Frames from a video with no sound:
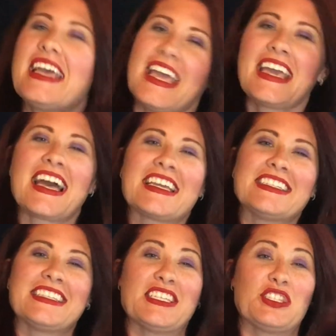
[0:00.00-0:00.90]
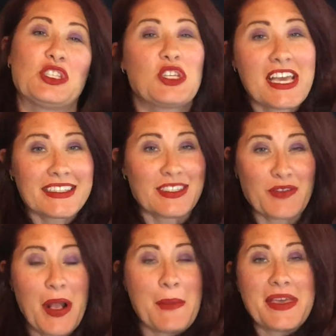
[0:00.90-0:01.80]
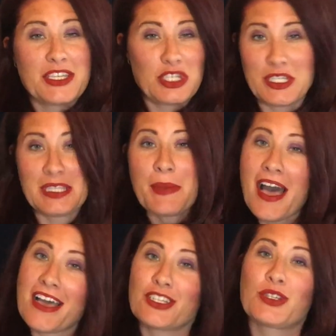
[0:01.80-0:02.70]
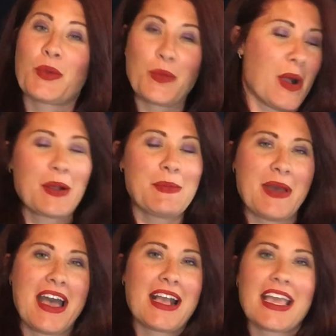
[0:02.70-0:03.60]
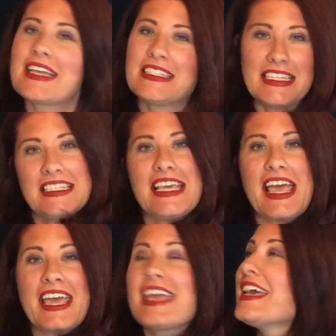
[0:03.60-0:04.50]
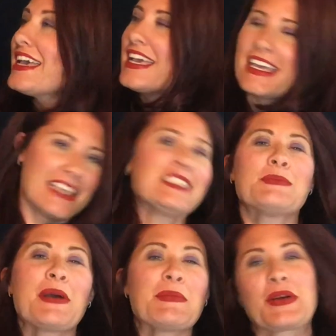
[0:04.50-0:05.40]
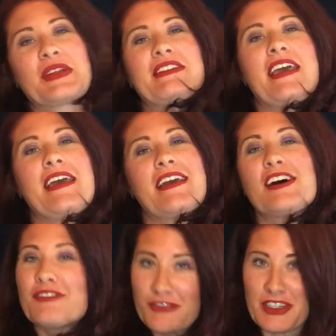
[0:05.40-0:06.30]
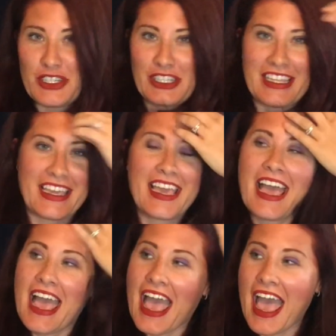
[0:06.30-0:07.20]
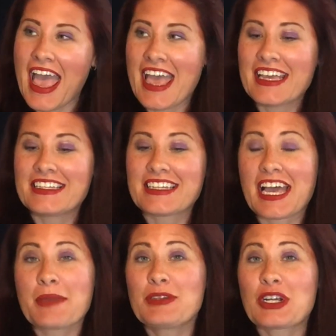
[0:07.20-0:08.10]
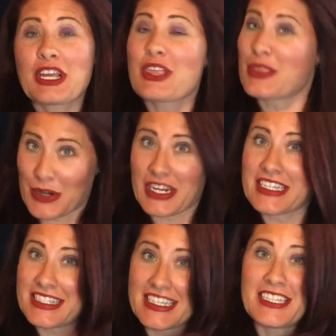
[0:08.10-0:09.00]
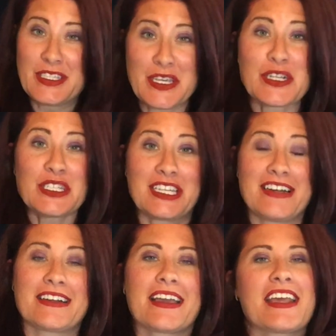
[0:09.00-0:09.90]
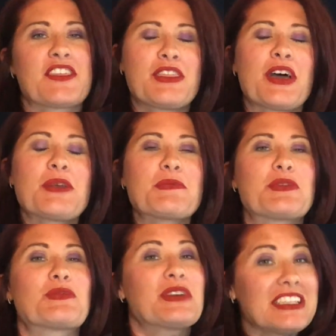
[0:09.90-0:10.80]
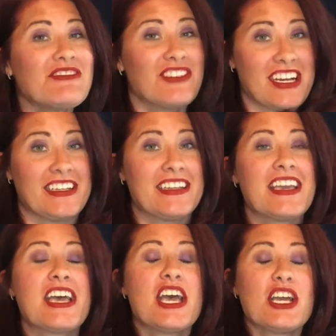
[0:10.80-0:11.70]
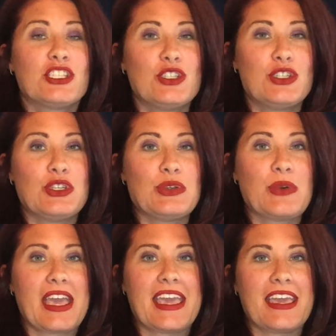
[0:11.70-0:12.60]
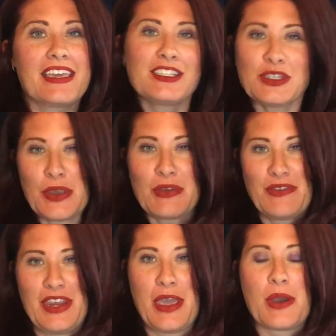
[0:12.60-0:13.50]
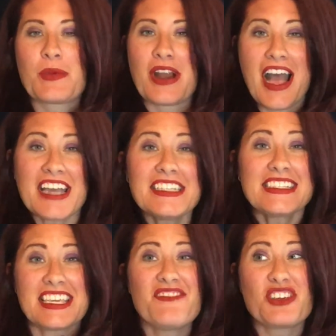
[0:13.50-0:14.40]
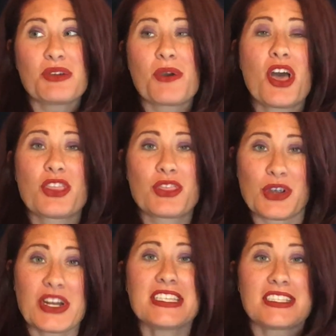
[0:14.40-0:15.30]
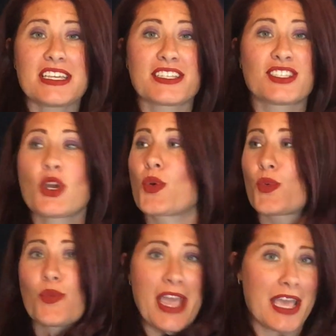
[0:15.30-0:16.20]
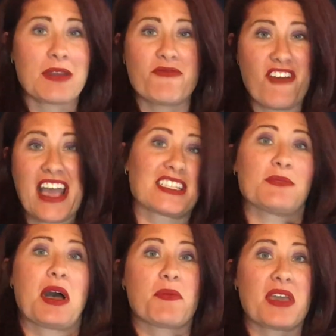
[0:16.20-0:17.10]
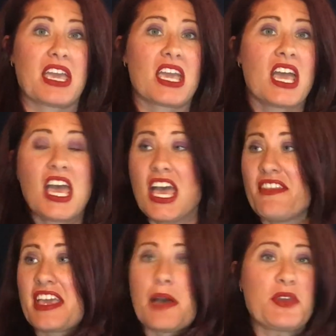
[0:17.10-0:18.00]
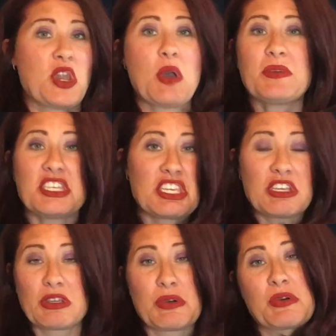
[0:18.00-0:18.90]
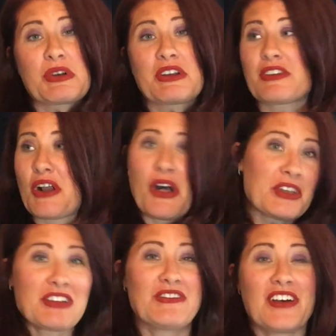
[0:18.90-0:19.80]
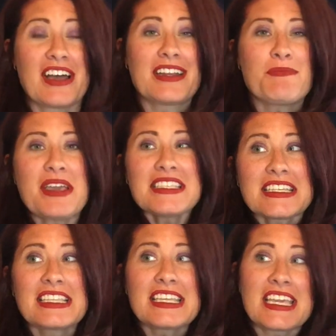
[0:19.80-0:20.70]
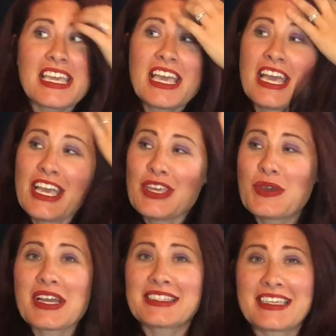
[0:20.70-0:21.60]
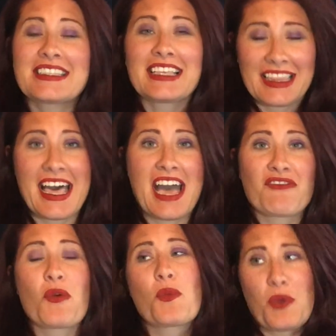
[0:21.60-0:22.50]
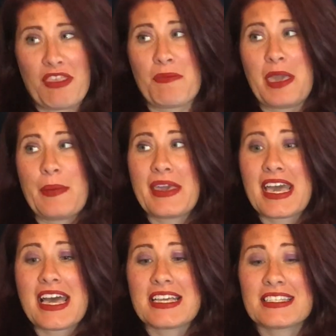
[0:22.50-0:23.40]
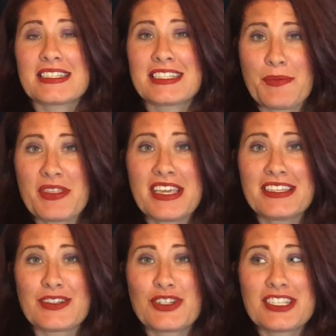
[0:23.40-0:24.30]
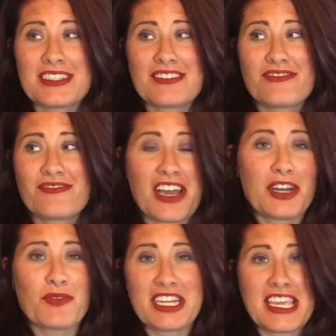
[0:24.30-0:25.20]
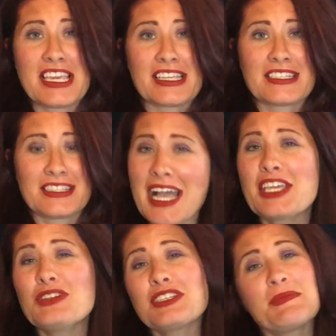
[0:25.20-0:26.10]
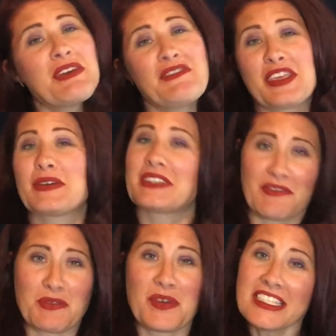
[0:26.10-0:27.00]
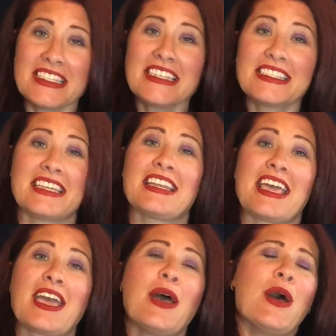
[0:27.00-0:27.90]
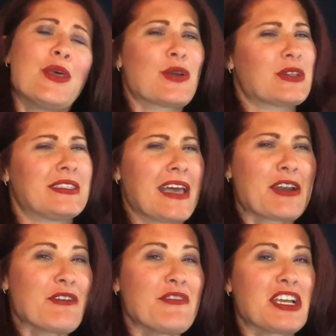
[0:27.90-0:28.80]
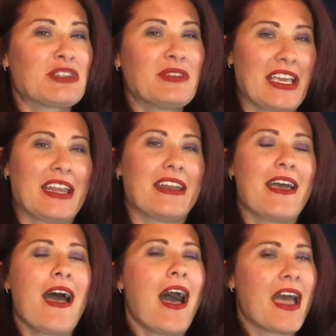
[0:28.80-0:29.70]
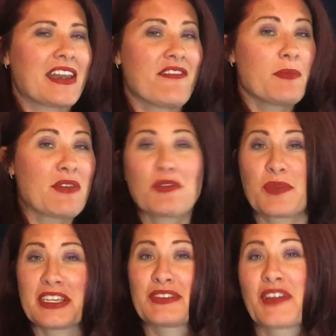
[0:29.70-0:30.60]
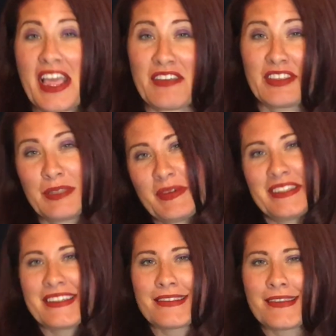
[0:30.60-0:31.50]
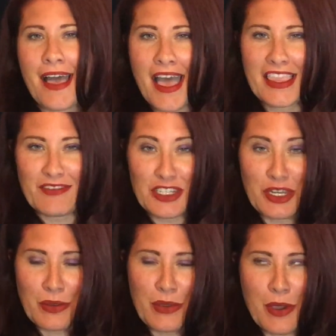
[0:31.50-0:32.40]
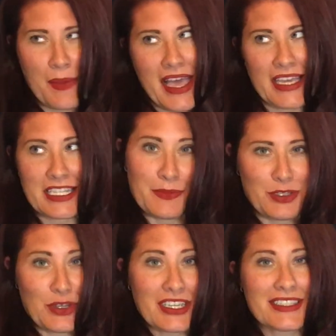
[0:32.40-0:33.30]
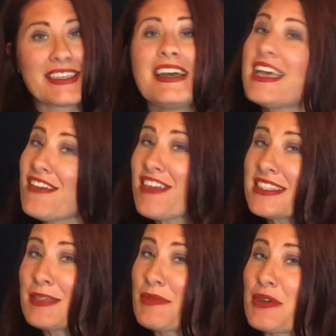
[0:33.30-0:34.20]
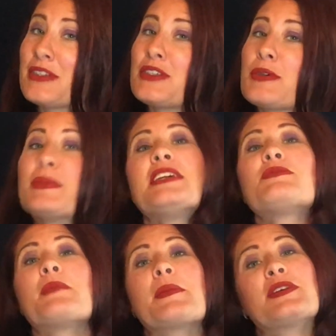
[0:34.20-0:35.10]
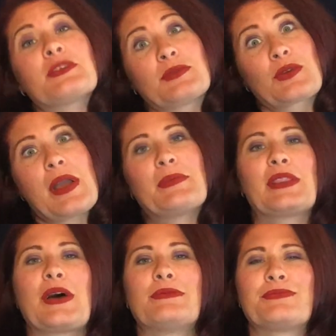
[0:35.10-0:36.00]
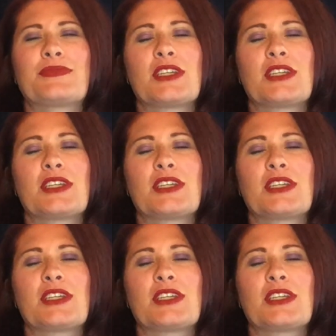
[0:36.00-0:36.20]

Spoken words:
Hey guys, it's Jess from Shestheposh. Welcome back, and today it's my birthday officially, and I'm turning 36 years young, and I thought it would be really fun to do a get to know you video where I just give you 36 random facts about me. They come in no particular order, they're all in good fun, and basically you guys get to laugh with me because some of these are just fun and ridiculous. I usually make videos every Wednesday and Sunday. They're all designer and fashion related. I never people price for any of these pieces. I love to share with you all my tips and tricks. If that's something you're into, please remember to subscribe below